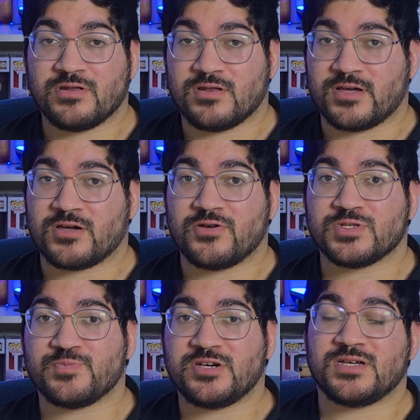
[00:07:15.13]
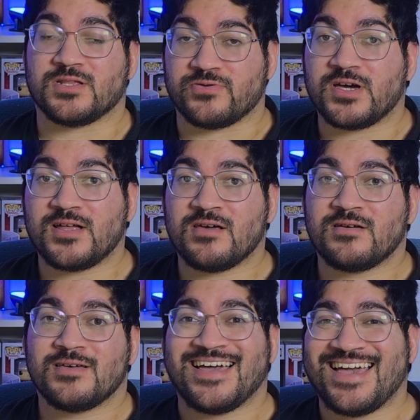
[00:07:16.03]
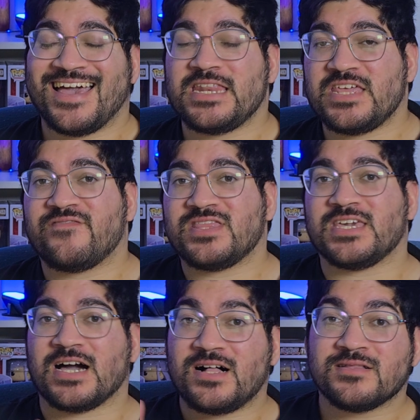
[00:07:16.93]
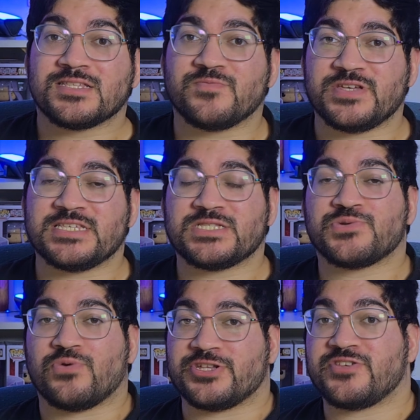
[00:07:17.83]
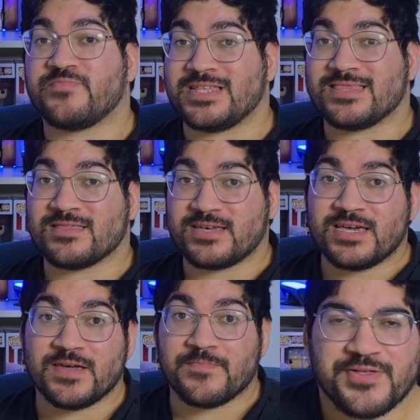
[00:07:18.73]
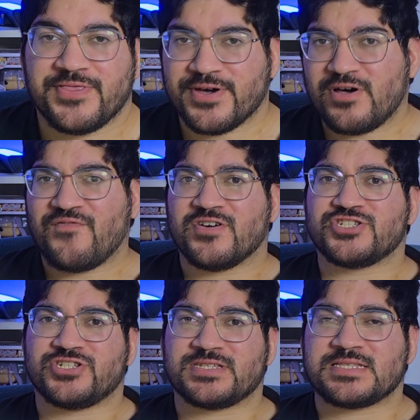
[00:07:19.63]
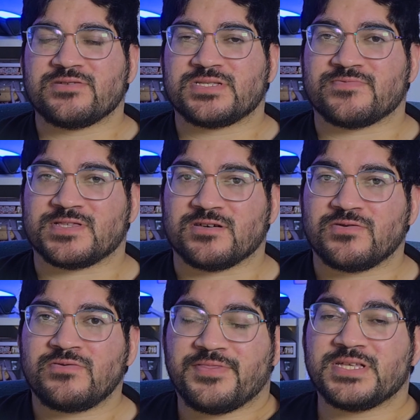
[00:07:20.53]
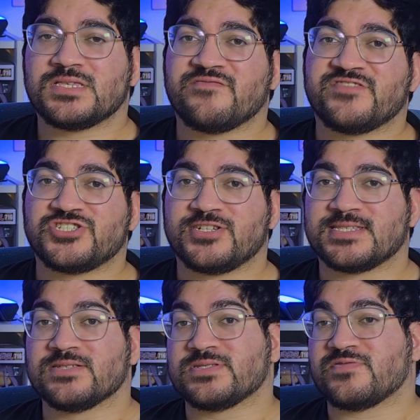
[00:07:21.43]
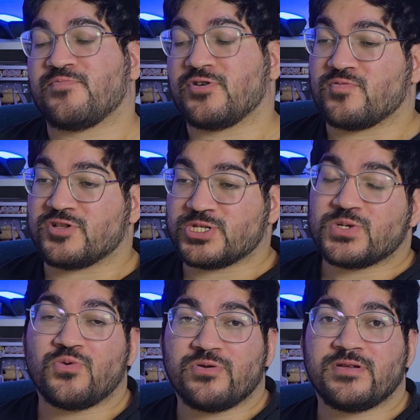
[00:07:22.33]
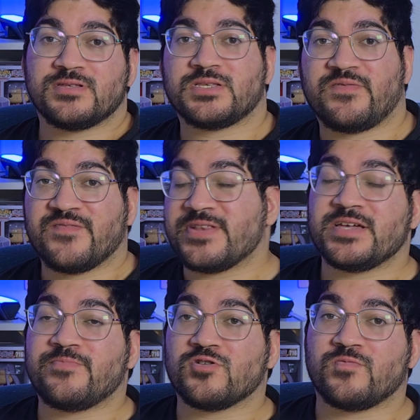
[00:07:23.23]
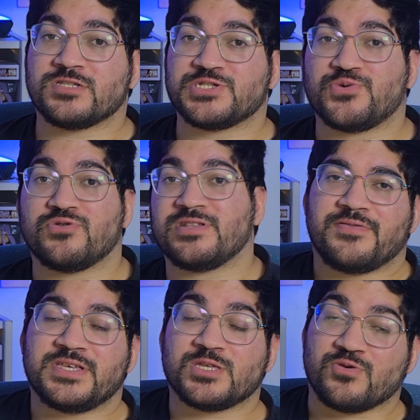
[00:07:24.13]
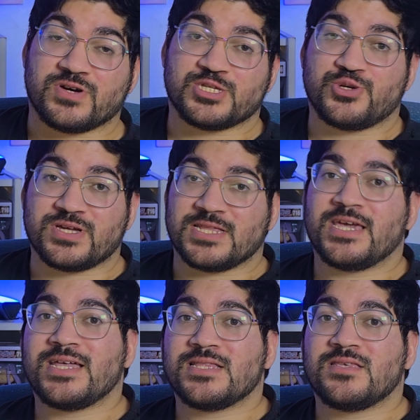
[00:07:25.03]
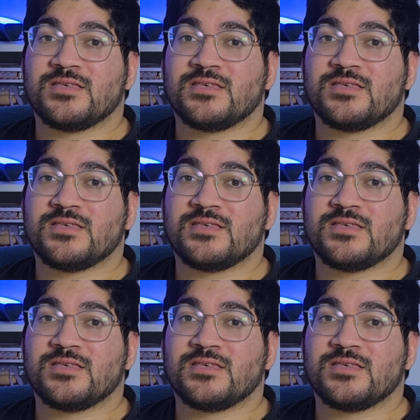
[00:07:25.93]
Necrozma, and Lunala, and even the Ultra Beasts once you've beaten the game. There are version exclusives though. These are the version exclusives for Pokemon Sword, so if you're playing Pokemon Sword, these are the ones you can get.